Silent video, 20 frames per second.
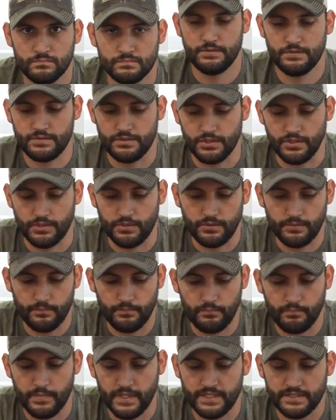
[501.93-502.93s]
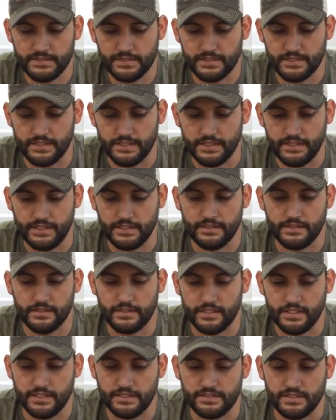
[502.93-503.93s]
So basically the
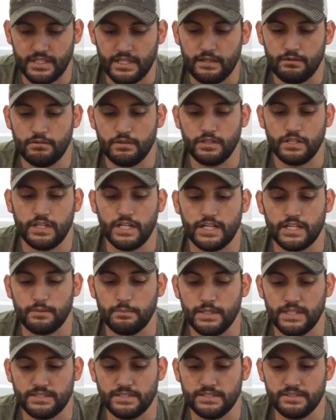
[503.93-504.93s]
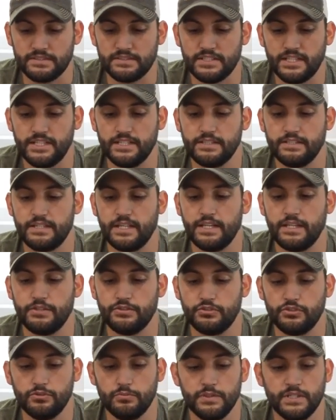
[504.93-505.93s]
things that I really like about this sight
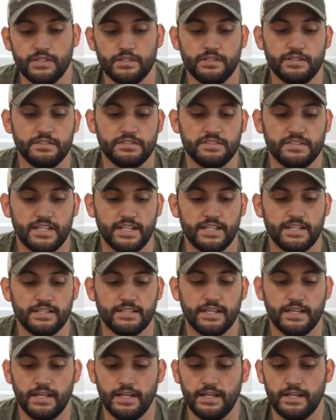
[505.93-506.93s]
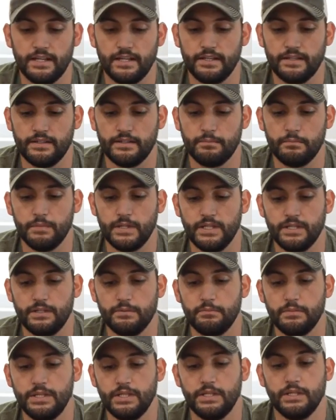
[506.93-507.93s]
that drew me to this sight and
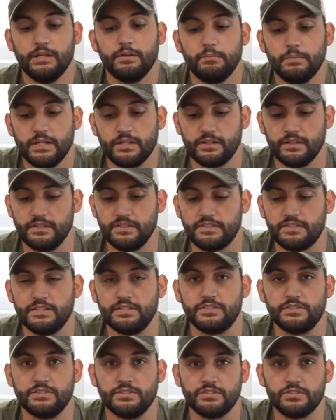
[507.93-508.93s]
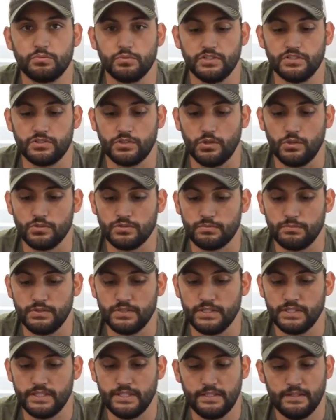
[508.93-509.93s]
made me make the decision to switch
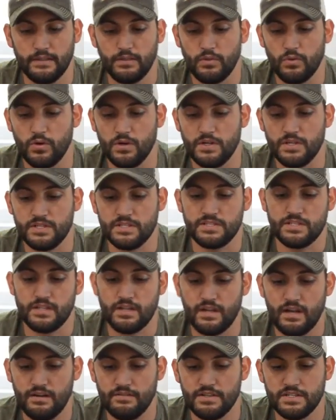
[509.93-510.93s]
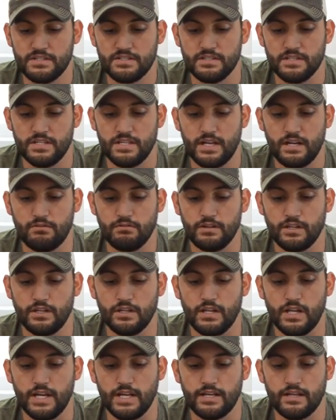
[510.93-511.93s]
ultimately was obviously I really
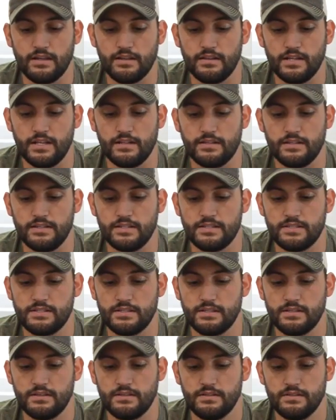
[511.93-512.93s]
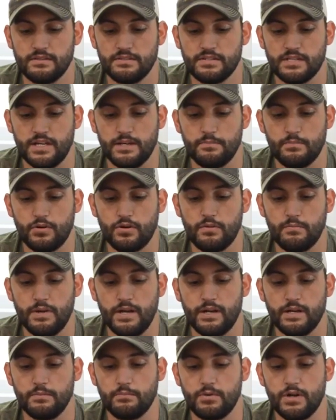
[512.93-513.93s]
like that this sight bar
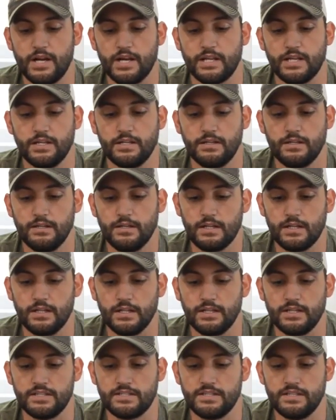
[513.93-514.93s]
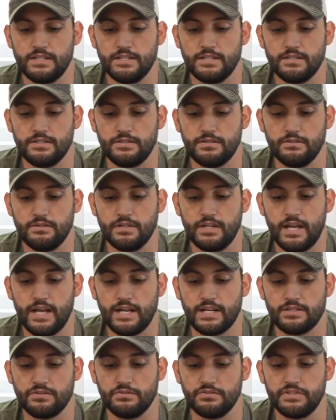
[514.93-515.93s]
mounting bracket clicks into the
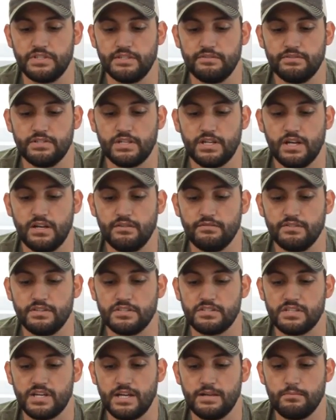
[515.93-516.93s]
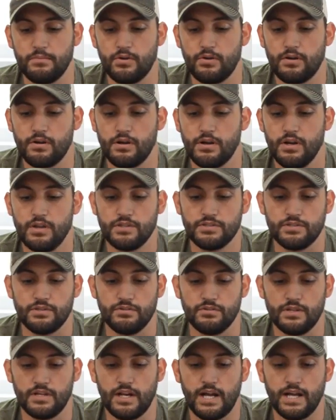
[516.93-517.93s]
actual divot of the sight bar
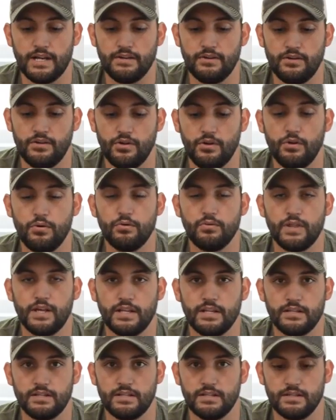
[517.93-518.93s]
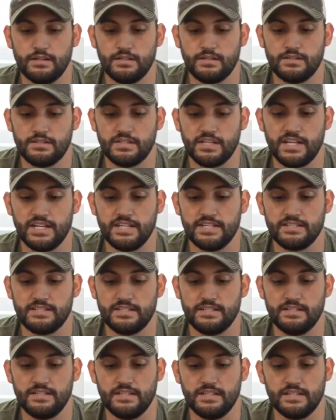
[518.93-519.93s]
so that I know that the sight is
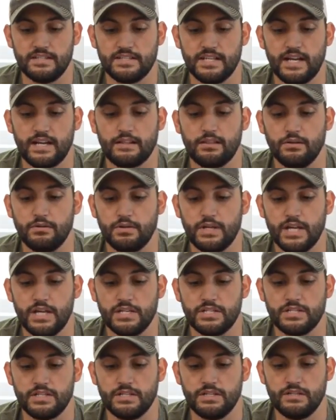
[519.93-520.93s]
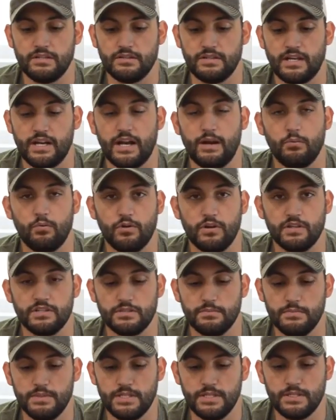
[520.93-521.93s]
in the exact location that I want
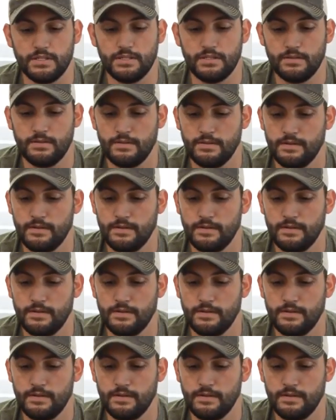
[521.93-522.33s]
it to be in.